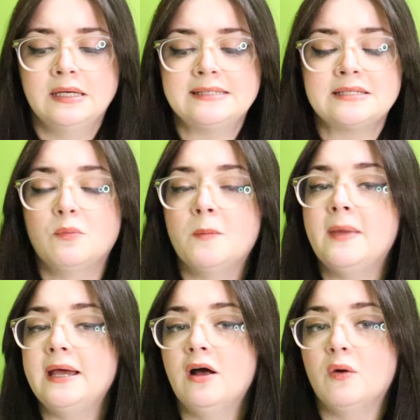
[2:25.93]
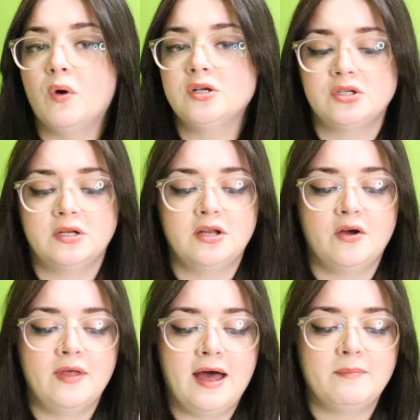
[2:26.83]
Someone may not want you to
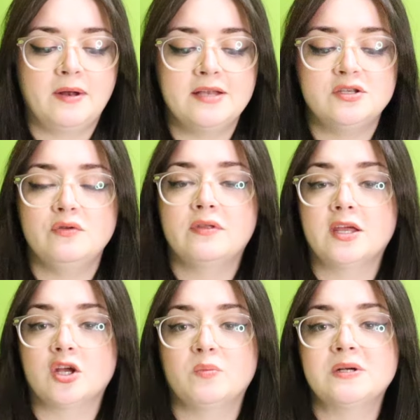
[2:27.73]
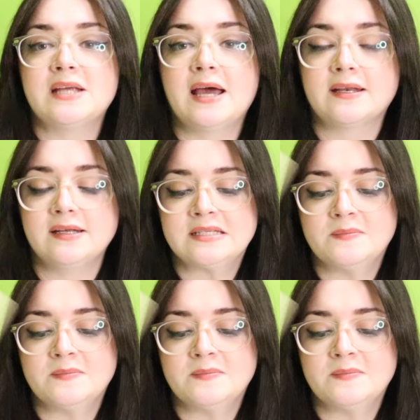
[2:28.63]
know that, but I do think you're protected.